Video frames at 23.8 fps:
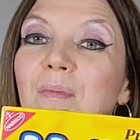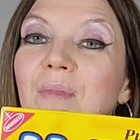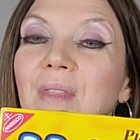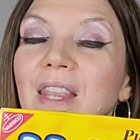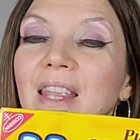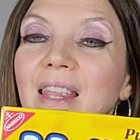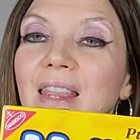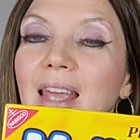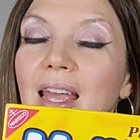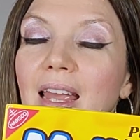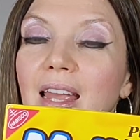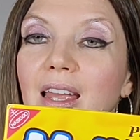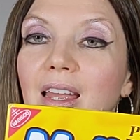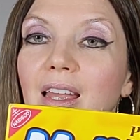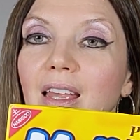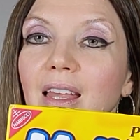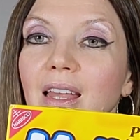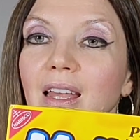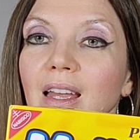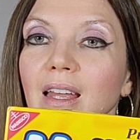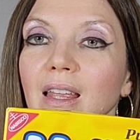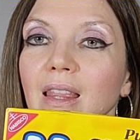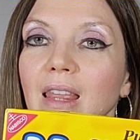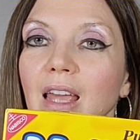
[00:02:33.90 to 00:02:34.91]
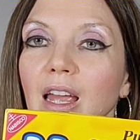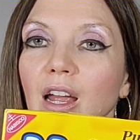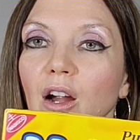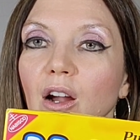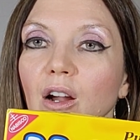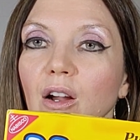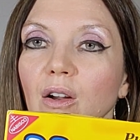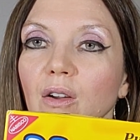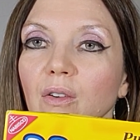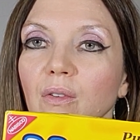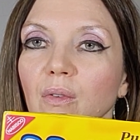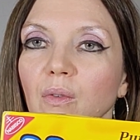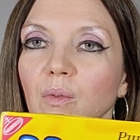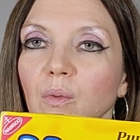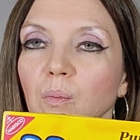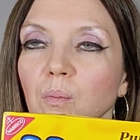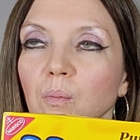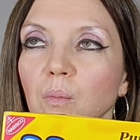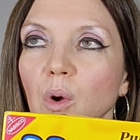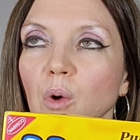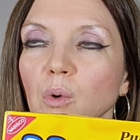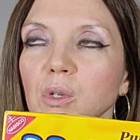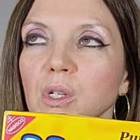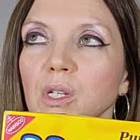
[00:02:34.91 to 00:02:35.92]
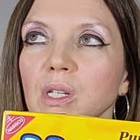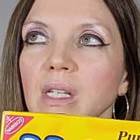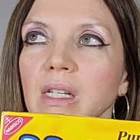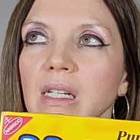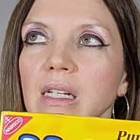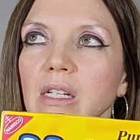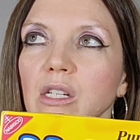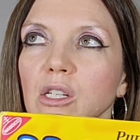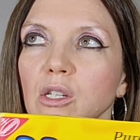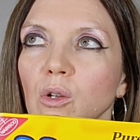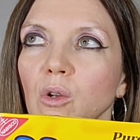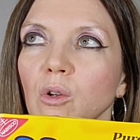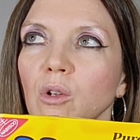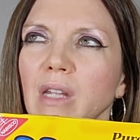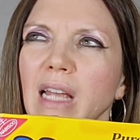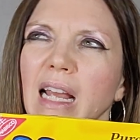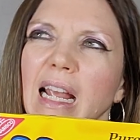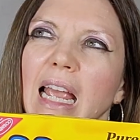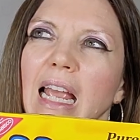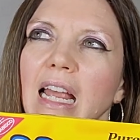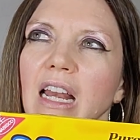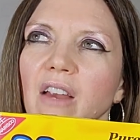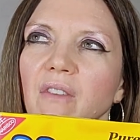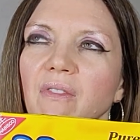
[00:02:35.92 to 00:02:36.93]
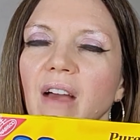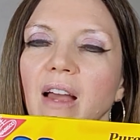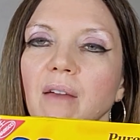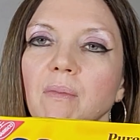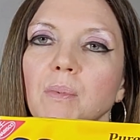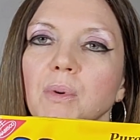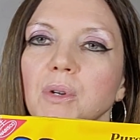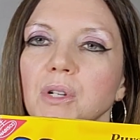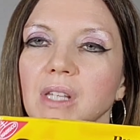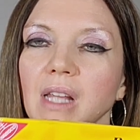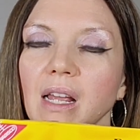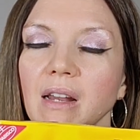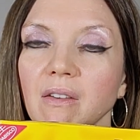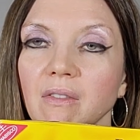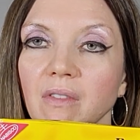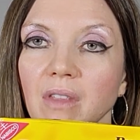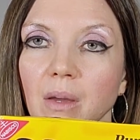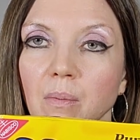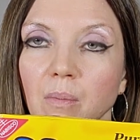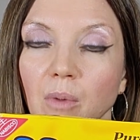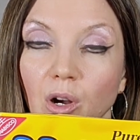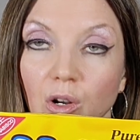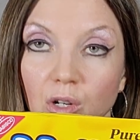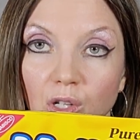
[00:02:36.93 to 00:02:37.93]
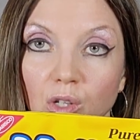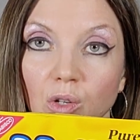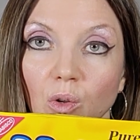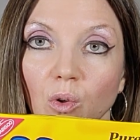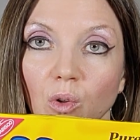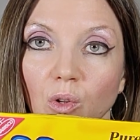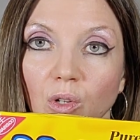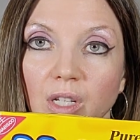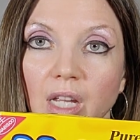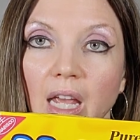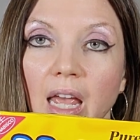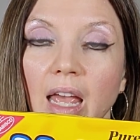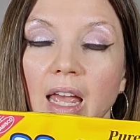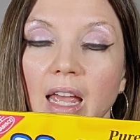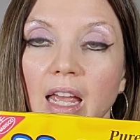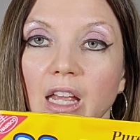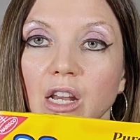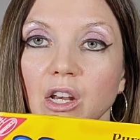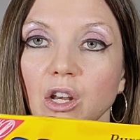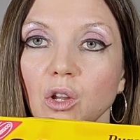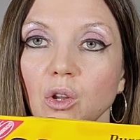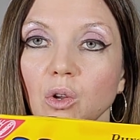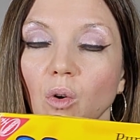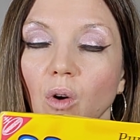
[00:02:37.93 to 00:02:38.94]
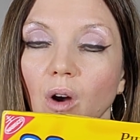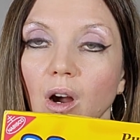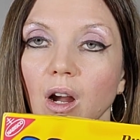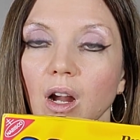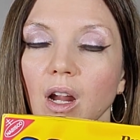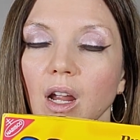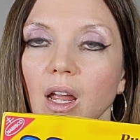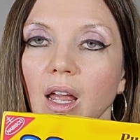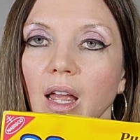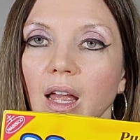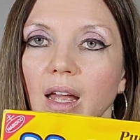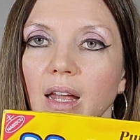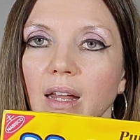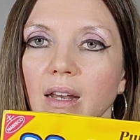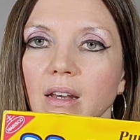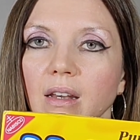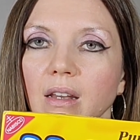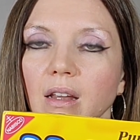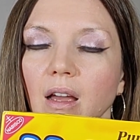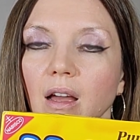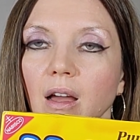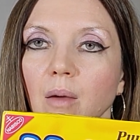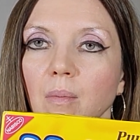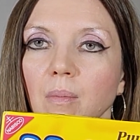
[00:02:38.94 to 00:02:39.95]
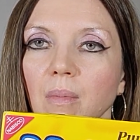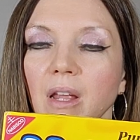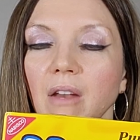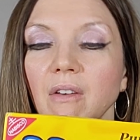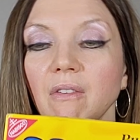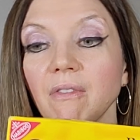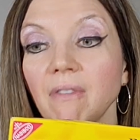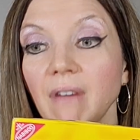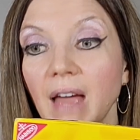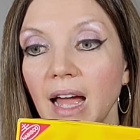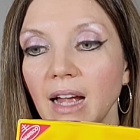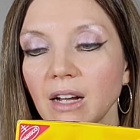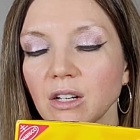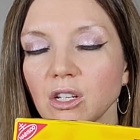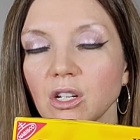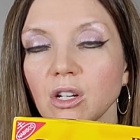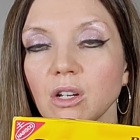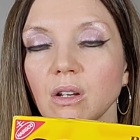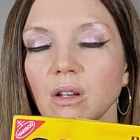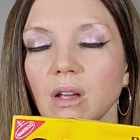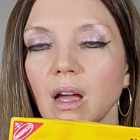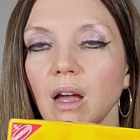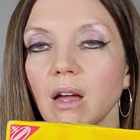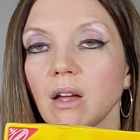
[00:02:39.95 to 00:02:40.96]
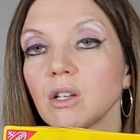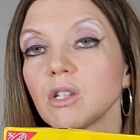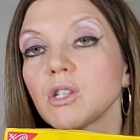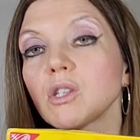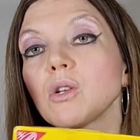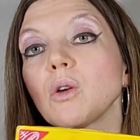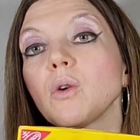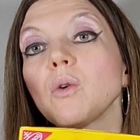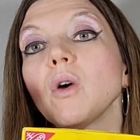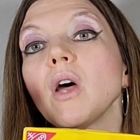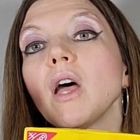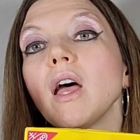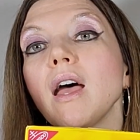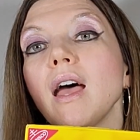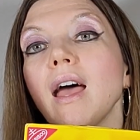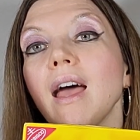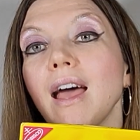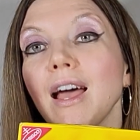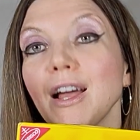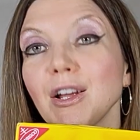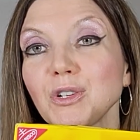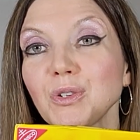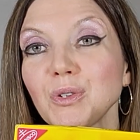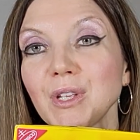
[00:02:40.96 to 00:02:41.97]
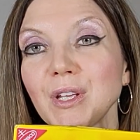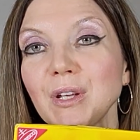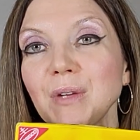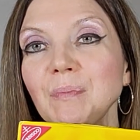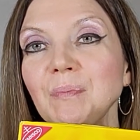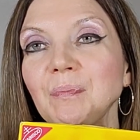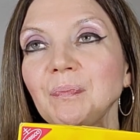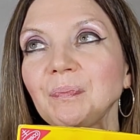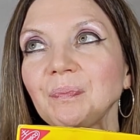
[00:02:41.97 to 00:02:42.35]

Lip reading: they are mostly sold, like 85% of them are sold in New York. And in fact, so actually